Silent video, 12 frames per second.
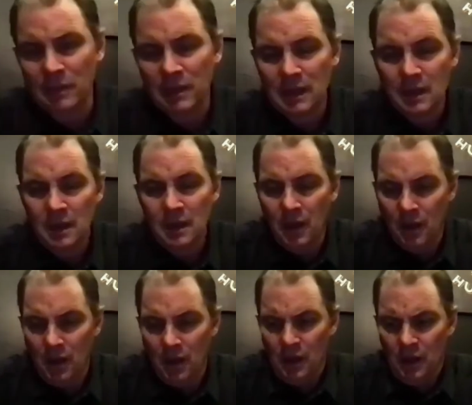
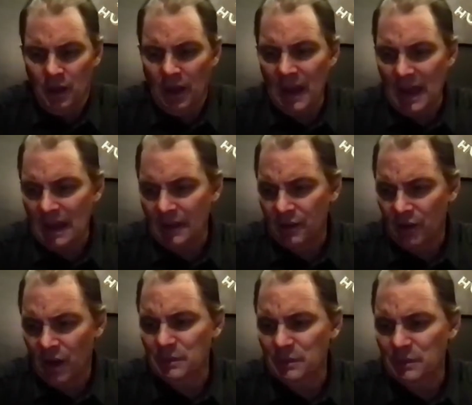I had an
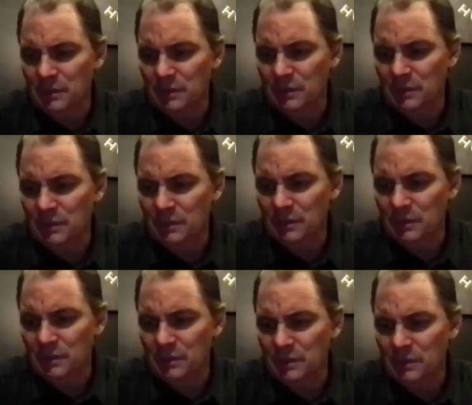opportunity to sit down with
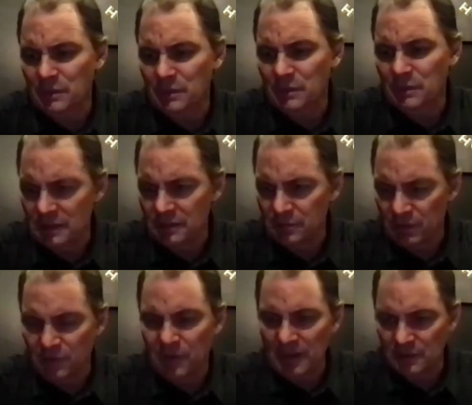
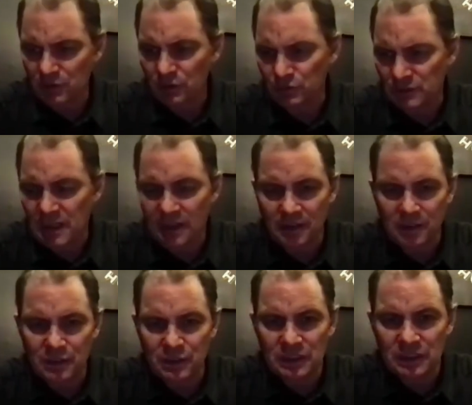Faisal, who's the head of the
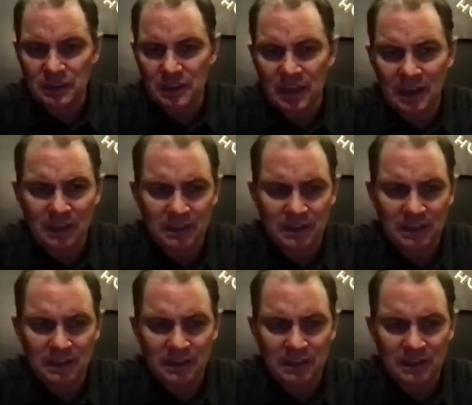GEA,